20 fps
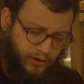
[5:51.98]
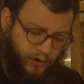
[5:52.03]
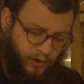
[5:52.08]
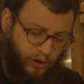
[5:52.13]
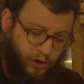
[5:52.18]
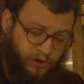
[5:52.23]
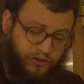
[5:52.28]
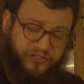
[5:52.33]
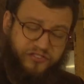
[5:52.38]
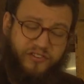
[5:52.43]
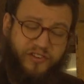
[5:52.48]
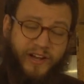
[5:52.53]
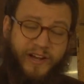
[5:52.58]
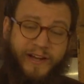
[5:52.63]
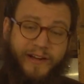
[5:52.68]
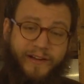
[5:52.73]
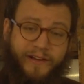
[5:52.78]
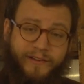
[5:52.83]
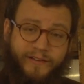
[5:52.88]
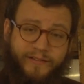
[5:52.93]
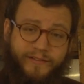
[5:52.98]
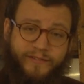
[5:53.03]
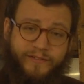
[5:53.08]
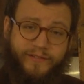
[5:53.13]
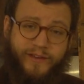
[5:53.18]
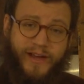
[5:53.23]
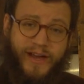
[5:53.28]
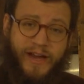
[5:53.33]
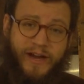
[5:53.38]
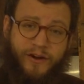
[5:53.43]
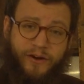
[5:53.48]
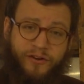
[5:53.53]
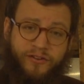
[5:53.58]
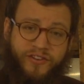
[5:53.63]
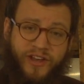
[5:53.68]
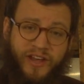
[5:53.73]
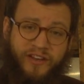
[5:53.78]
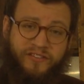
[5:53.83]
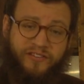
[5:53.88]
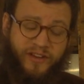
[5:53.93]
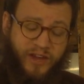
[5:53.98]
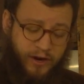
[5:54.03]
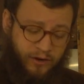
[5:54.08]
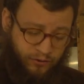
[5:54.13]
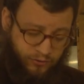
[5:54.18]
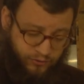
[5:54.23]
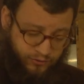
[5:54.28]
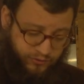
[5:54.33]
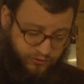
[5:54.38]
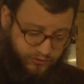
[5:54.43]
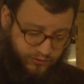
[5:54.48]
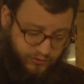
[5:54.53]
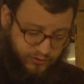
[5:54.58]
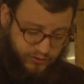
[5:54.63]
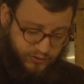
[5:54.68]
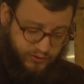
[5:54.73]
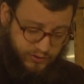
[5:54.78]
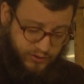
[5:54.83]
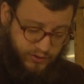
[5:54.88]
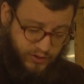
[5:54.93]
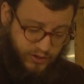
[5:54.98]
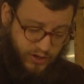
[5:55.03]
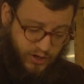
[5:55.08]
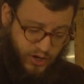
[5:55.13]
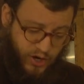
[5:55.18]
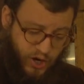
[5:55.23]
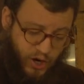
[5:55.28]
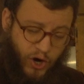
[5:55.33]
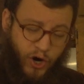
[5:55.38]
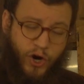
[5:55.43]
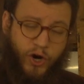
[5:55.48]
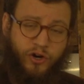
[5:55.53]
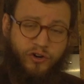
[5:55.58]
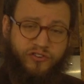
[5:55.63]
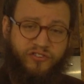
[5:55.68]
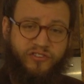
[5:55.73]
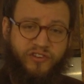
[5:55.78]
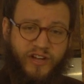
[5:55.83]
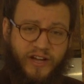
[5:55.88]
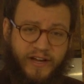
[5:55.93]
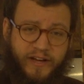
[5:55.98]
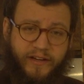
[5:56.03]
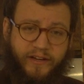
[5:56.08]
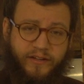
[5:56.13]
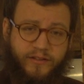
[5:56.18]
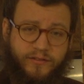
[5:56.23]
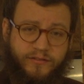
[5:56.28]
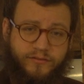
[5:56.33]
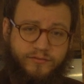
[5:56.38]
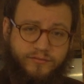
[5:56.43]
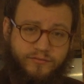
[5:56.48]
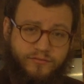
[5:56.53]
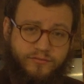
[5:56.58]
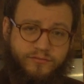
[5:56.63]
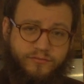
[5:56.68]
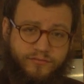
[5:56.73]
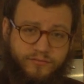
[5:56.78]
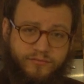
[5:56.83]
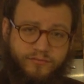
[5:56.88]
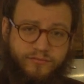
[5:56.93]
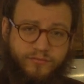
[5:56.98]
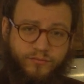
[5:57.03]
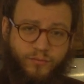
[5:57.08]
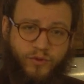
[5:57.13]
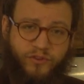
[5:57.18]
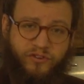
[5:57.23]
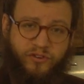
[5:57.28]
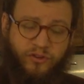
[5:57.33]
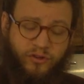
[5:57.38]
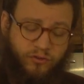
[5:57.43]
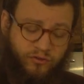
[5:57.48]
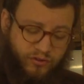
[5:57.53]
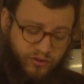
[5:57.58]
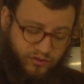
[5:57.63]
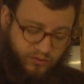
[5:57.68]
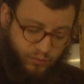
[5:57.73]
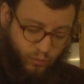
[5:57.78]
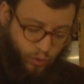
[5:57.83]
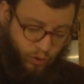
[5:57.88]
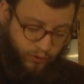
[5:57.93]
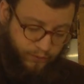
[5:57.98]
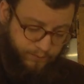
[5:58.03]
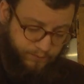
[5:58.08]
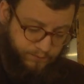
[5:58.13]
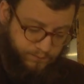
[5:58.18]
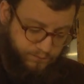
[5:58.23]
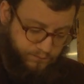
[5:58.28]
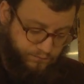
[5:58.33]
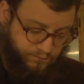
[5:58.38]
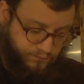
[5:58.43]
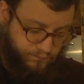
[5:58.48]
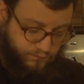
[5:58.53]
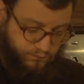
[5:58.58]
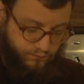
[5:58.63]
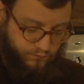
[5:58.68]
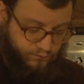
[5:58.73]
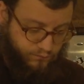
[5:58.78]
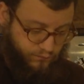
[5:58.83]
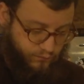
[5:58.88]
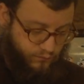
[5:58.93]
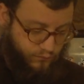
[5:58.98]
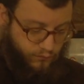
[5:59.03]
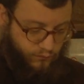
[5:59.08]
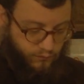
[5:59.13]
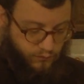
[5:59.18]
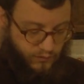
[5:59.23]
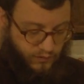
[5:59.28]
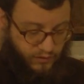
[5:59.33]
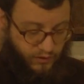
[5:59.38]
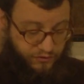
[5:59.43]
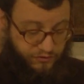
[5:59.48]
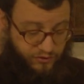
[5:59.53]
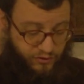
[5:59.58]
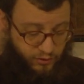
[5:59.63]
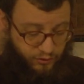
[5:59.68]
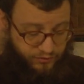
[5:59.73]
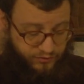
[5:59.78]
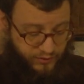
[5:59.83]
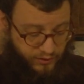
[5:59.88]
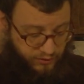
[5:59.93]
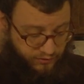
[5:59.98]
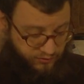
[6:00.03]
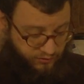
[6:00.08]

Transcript: hearse-like airs as carols. Hearse-like. We should use this more. There's a note there